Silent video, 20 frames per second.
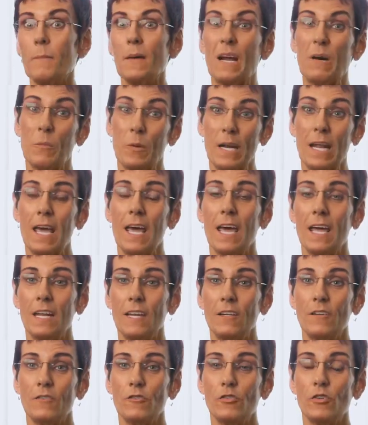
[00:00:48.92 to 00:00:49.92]
but I went ahead
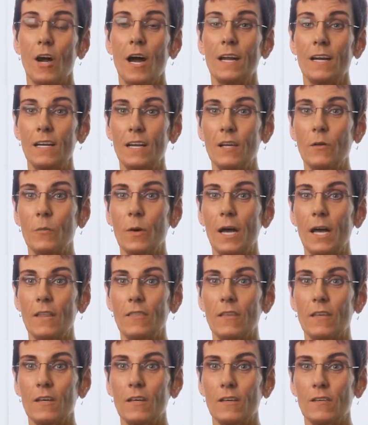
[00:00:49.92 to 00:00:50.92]
and tried it anyway,
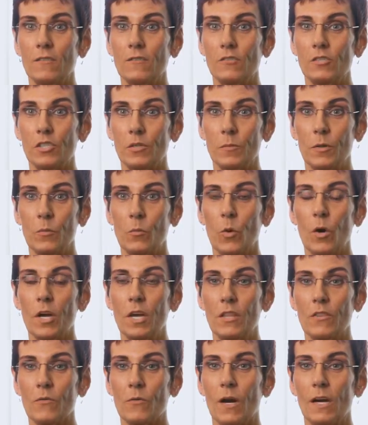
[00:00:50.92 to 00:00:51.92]
and the gentleman
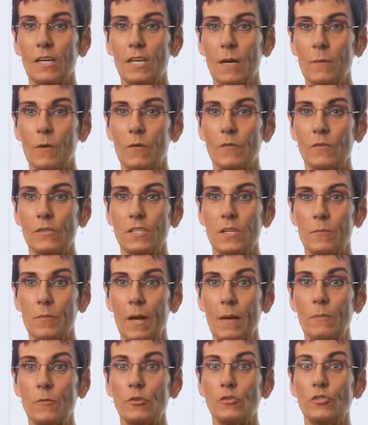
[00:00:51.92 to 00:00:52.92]
working the ride came over and said,
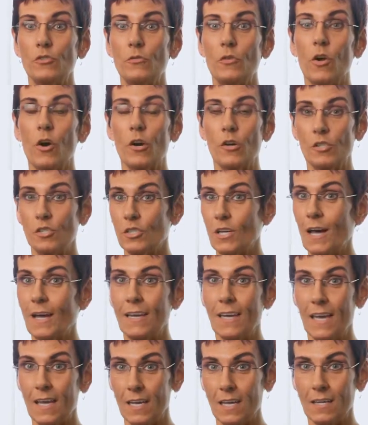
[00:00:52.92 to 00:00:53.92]
"Ma'am, you're too large. I
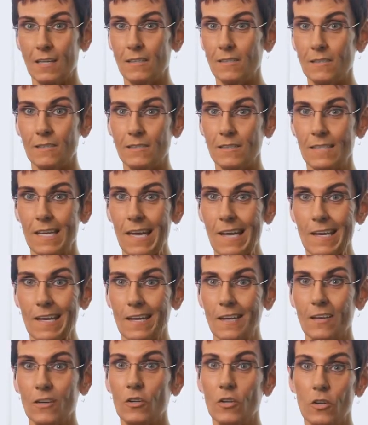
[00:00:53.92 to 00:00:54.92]
can't get
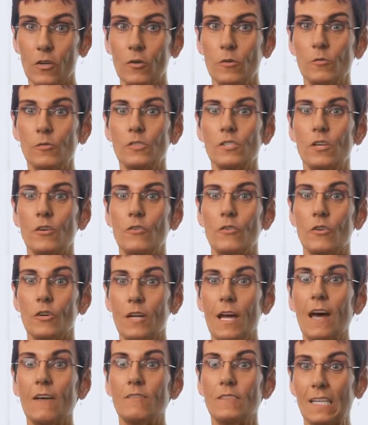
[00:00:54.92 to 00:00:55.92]
it closed, so you're
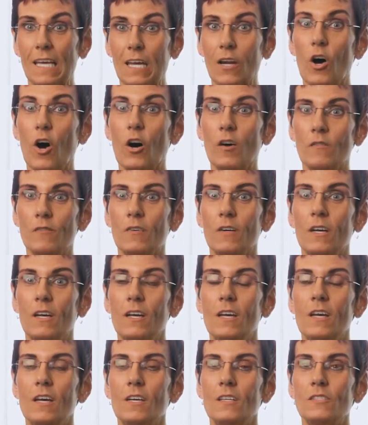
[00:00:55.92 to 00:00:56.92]
gonna have to get off."
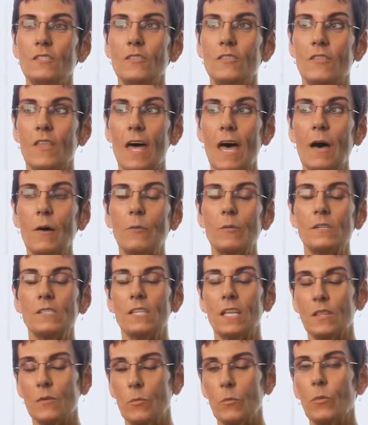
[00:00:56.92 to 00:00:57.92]
That
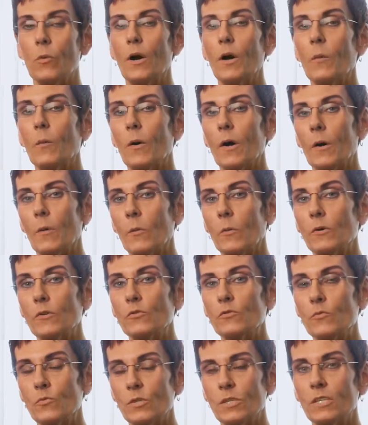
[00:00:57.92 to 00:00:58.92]
was at the point where it
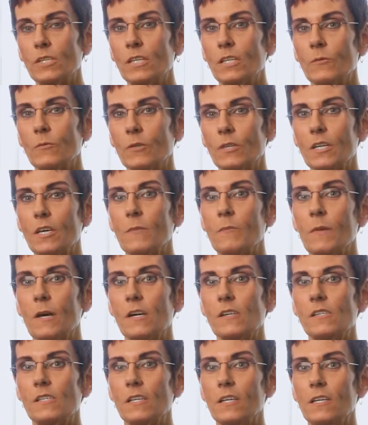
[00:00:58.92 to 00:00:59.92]
was really, really
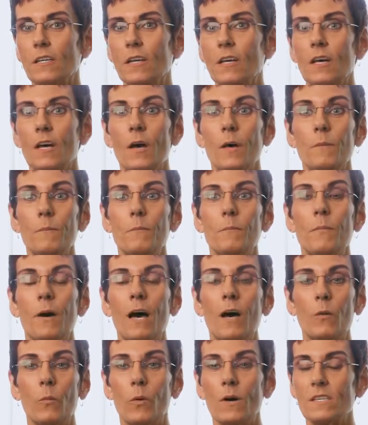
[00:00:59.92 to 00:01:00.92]
embarrassing,
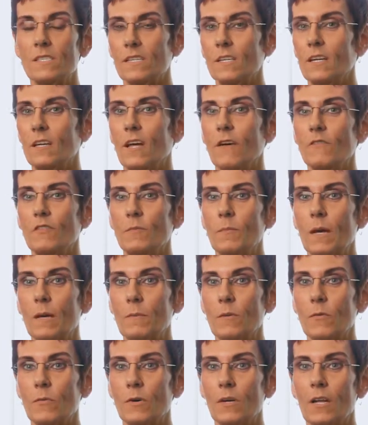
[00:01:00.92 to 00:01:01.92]
but wasn't enough to
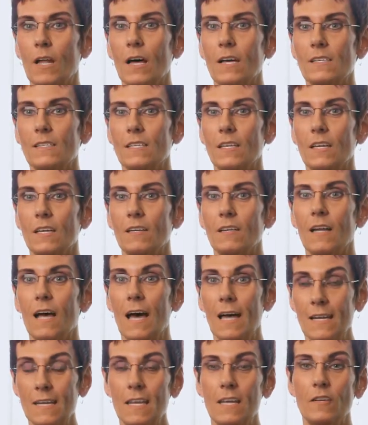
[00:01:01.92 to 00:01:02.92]
make me realize that
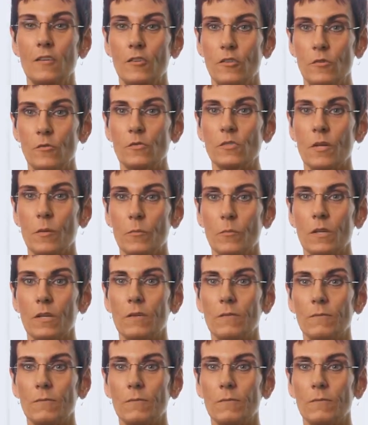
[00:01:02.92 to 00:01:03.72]
I needed to do something.